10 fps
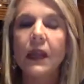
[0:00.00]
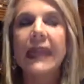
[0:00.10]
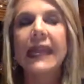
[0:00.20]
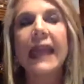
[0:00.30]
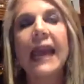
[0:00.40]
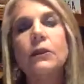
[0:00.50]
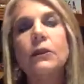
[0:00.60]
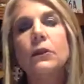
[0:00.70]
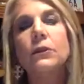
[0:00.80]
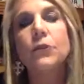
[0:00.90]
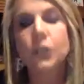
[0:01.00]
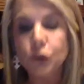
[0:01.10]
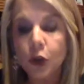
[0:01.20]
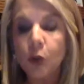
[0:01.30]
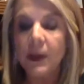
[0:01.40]
And I had to learn to
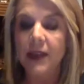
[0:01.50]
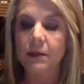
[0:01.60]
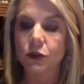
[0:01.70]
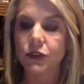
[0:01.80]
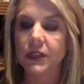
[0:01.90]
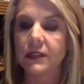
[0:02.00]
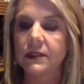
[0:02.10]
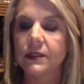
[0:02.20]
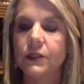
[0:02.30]
control my emotions,